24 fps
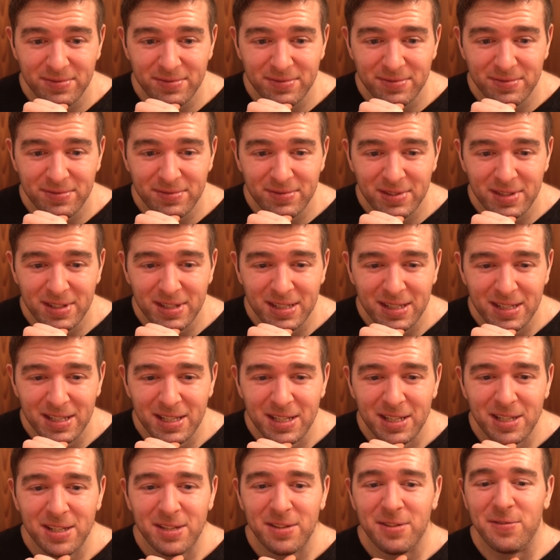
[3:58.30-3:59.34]
got you.
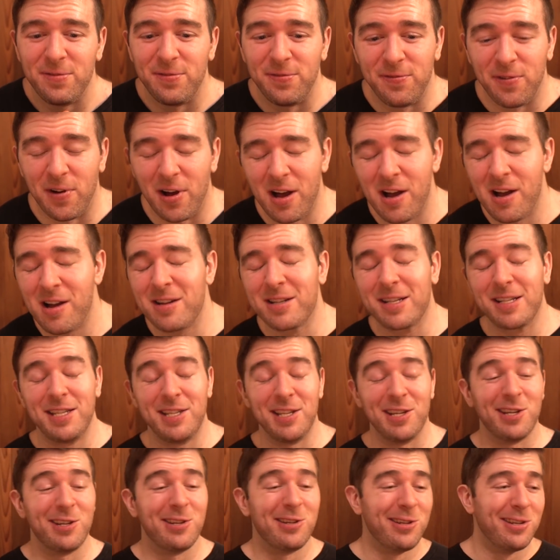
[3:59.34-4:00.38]
Fuck,
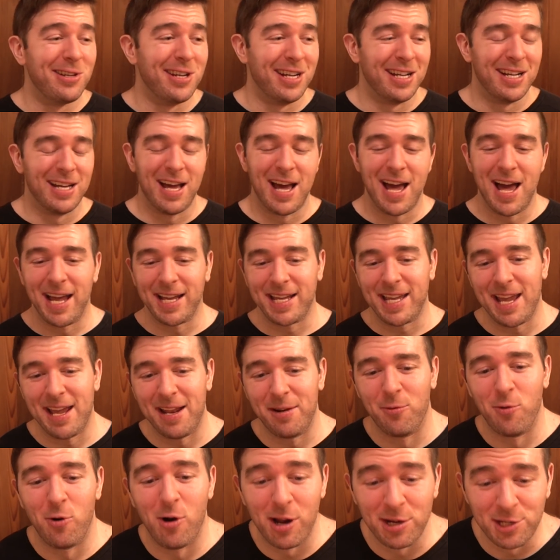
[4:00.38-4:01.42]
dude. I
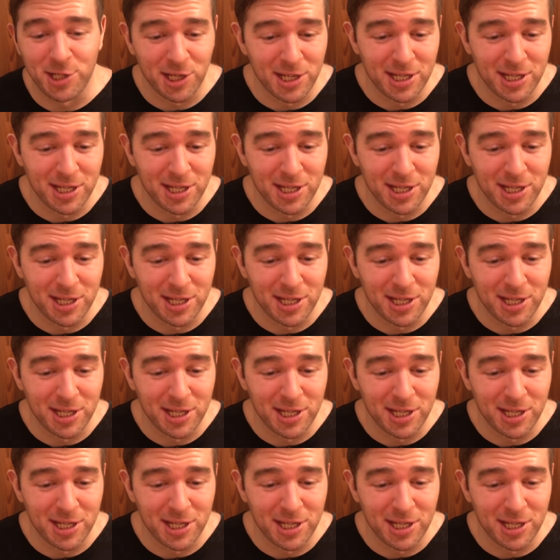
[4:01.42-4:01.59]
can't watch